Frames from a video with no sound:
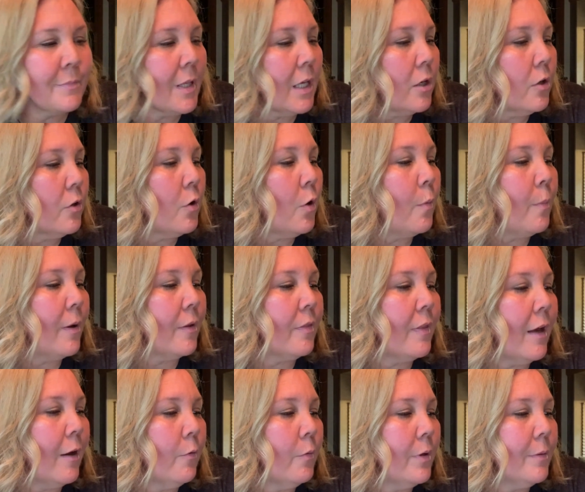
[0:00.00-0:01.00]
I don't know about
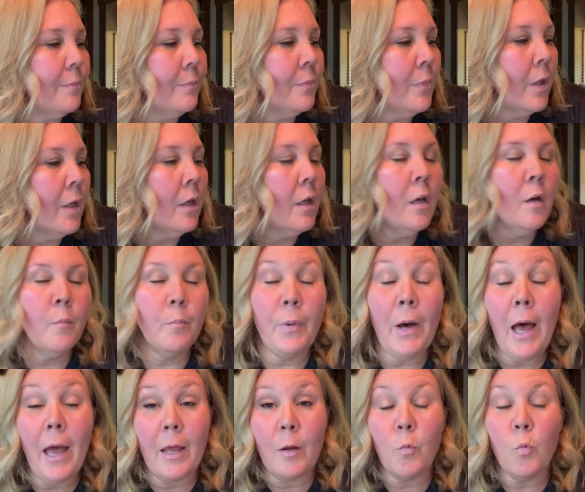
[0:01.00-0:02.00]
that one.
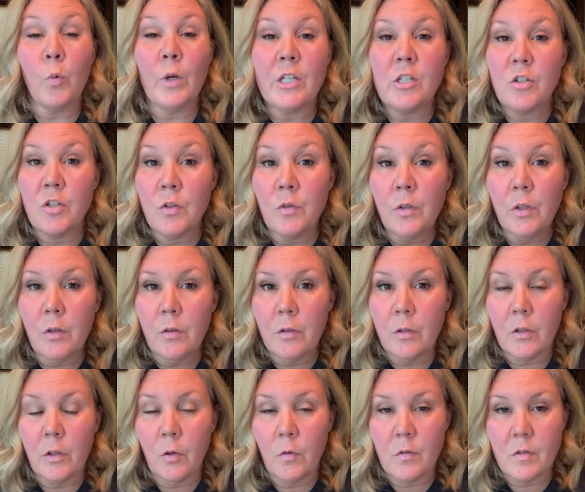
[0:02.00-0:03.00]
But we do
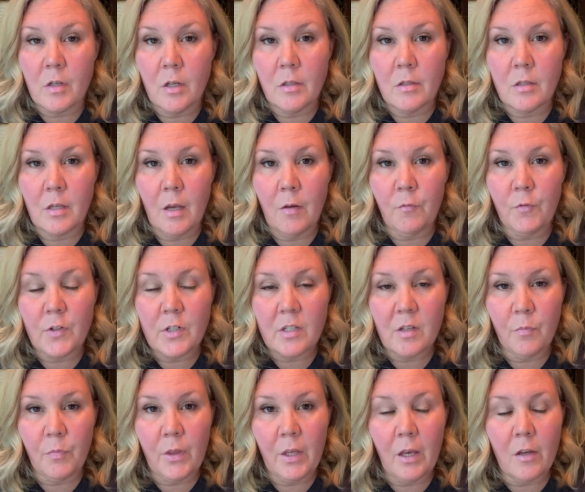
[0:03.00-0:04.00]
use Good Sam for
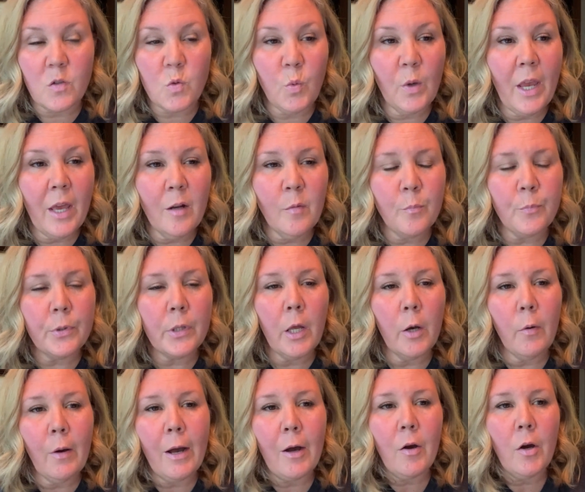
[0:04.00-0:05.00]
something else. We had a
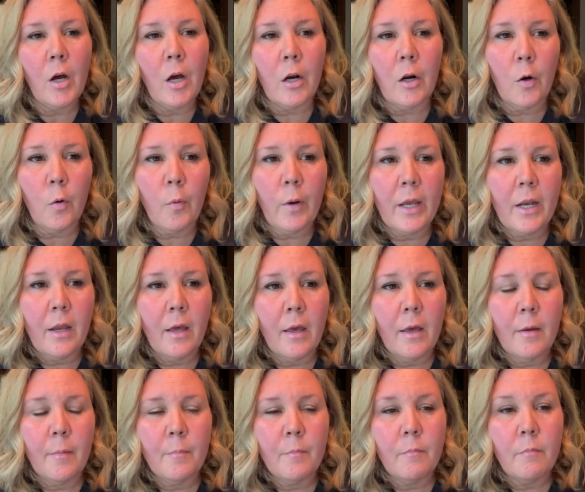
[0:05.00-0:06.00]
blowout on our way
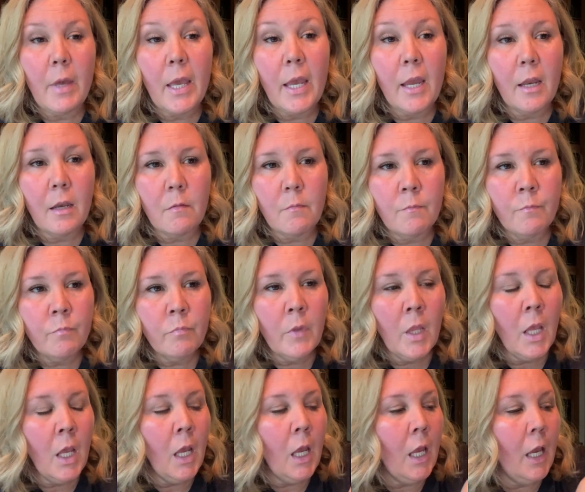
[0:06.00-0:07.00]
to Maine,
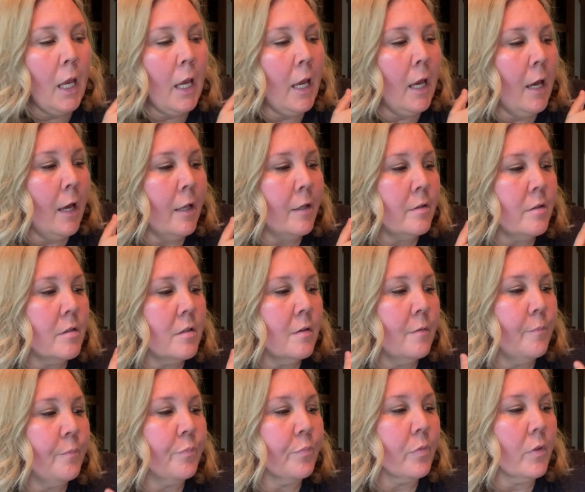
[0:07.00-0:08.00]
and
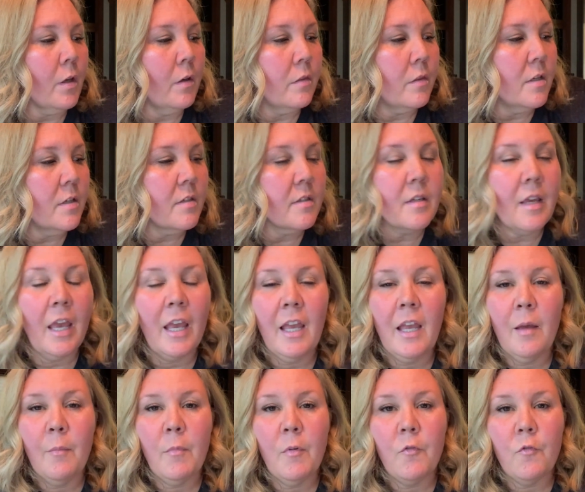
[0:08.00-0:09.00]
this
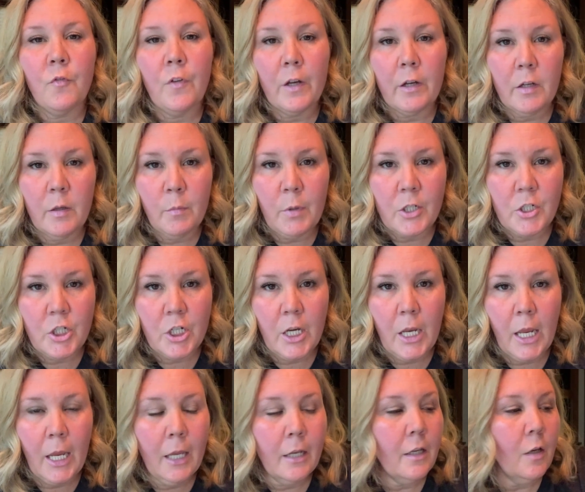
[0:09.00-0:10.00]
came very much in
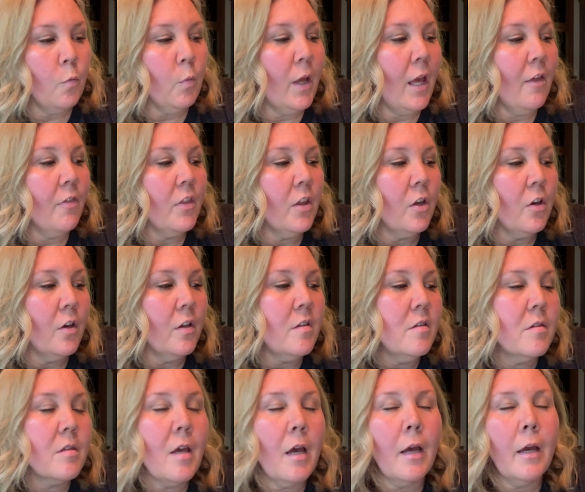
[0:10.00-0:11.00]
handy. We had the Good
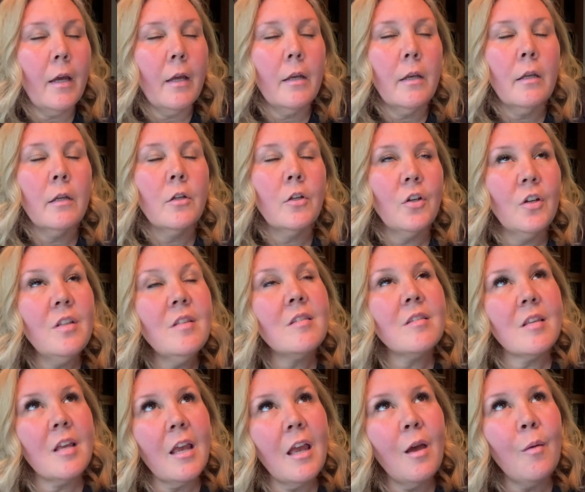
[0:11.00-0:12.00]

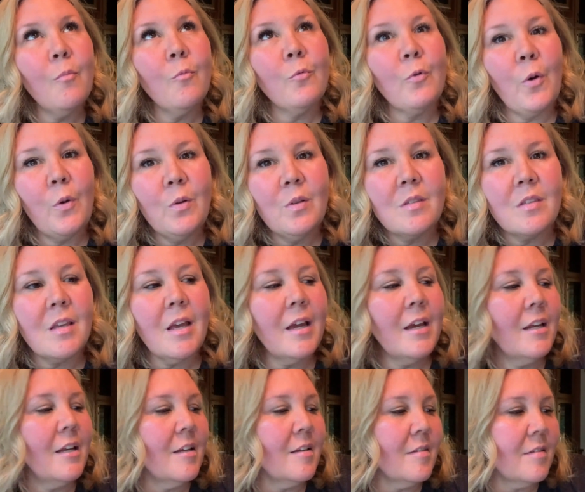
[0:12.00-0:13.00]
Sam
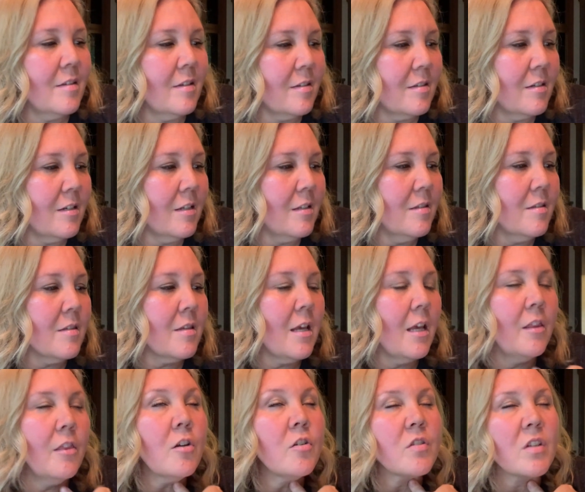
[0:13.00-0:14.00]
Roadside Assistance,
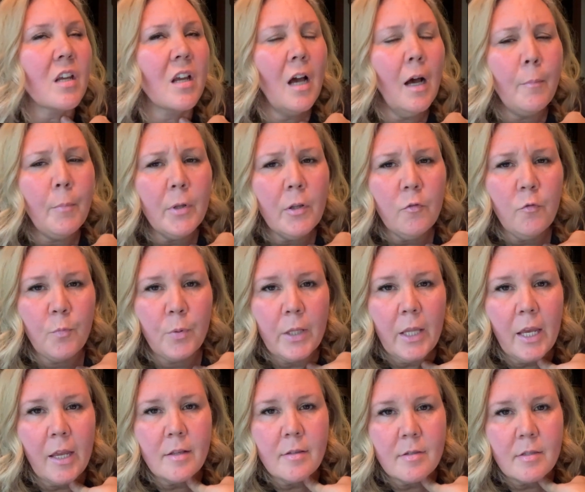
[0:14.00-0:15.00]
and there's a couple of
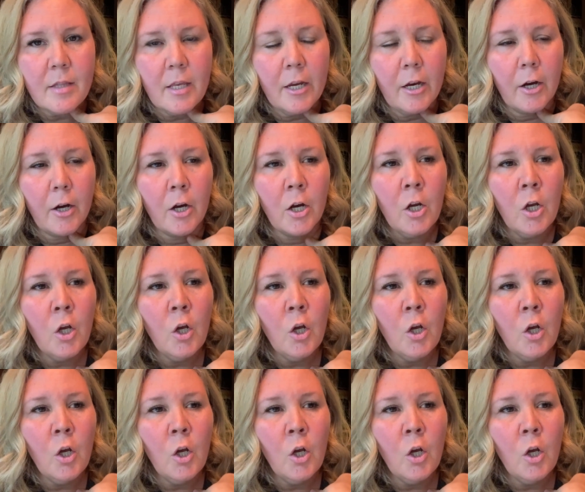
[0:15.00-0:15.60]
plans there.